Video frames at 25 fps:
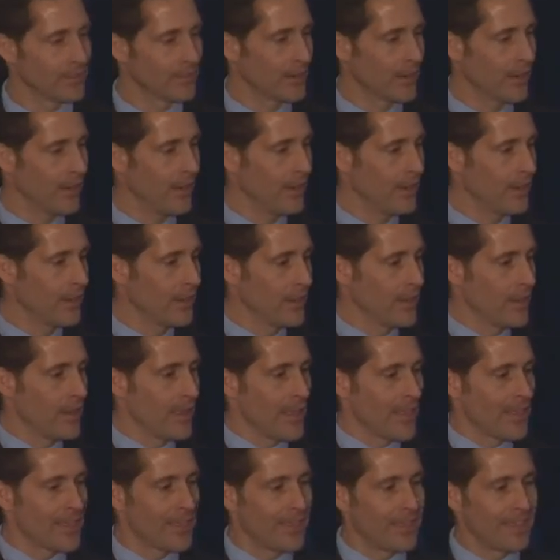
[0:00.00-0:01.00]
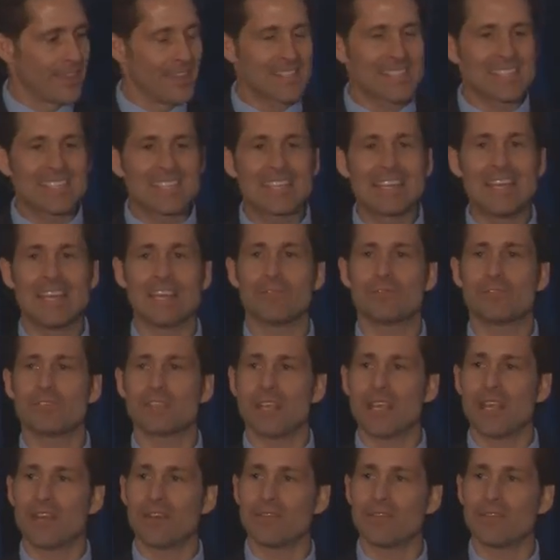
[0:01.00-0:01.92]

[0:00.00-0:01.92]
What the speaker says: Okay? This gives the